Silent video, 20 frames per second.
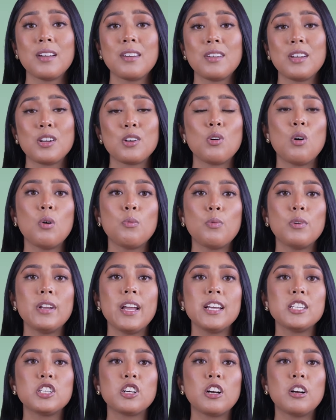The global
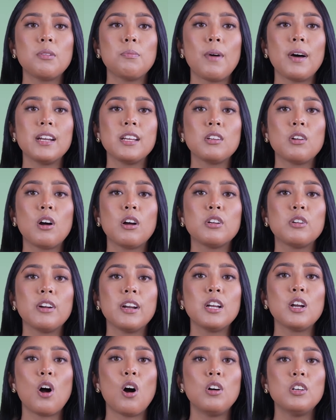nature of money
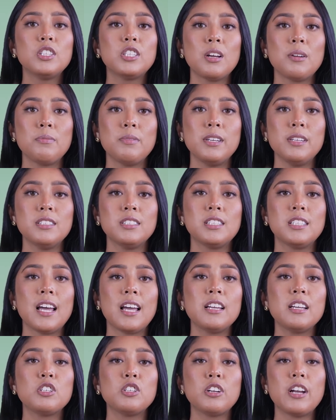laundering also means
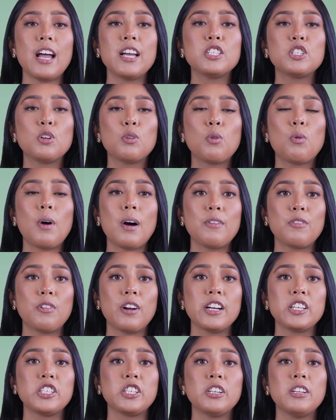that international
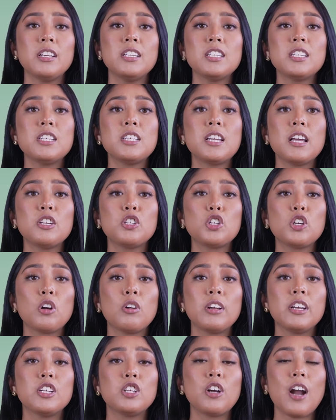cooperation is essential
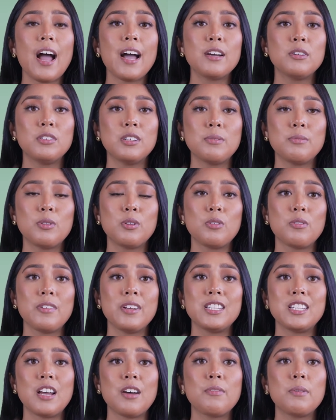in tracking the
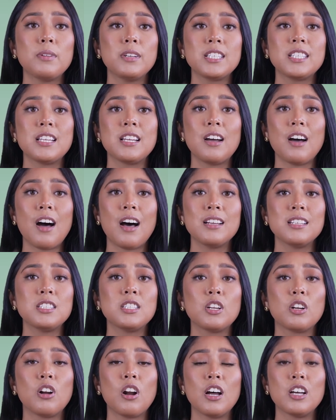movement of illicit funds
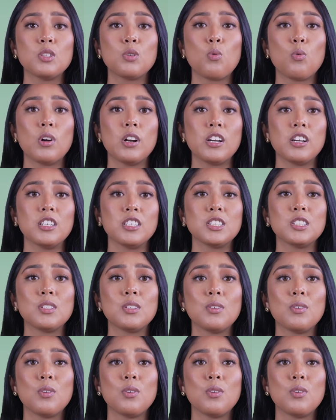across borders.